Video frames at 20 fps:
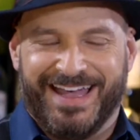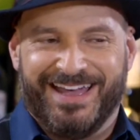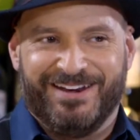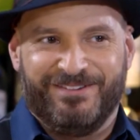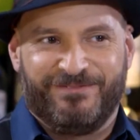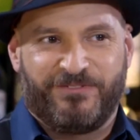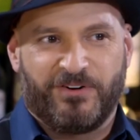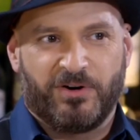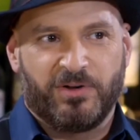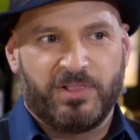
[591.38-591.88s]

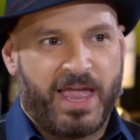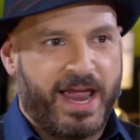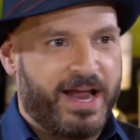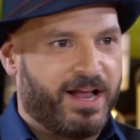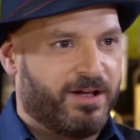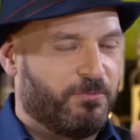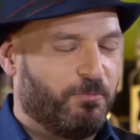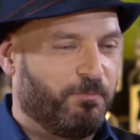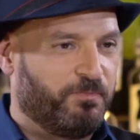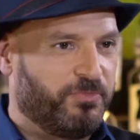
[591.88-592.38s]
then for
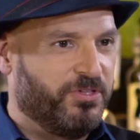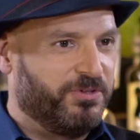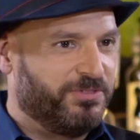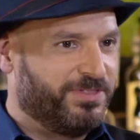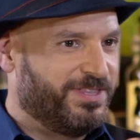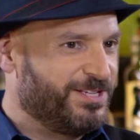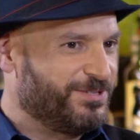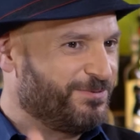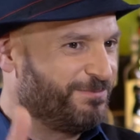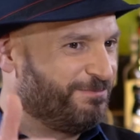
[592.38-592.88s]
like the,
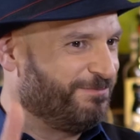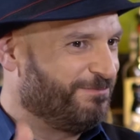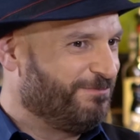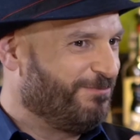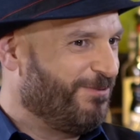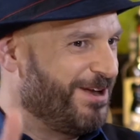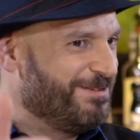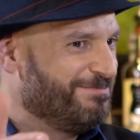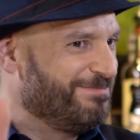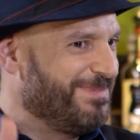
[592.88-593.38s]
this
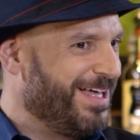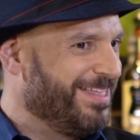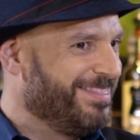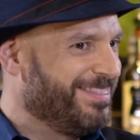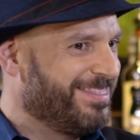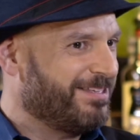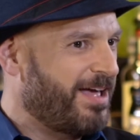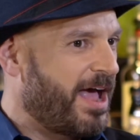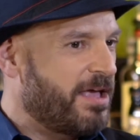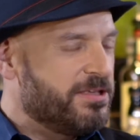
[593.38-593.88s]
one
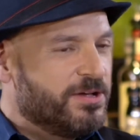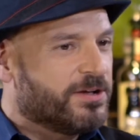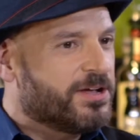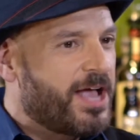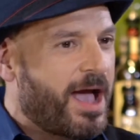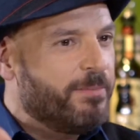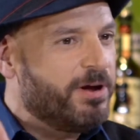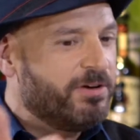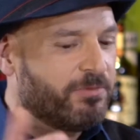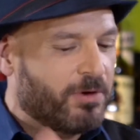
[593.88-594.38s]
month. You,
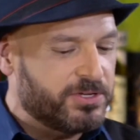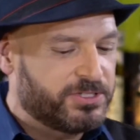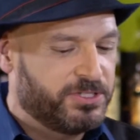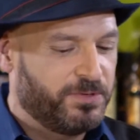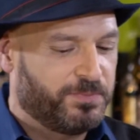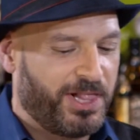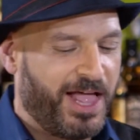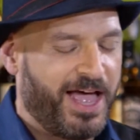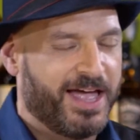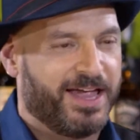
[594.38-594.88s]
how many roles
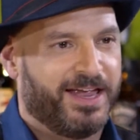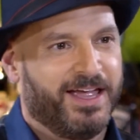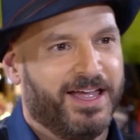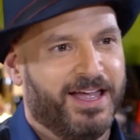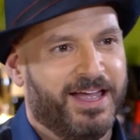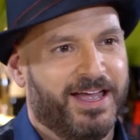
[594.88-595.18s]
do you play?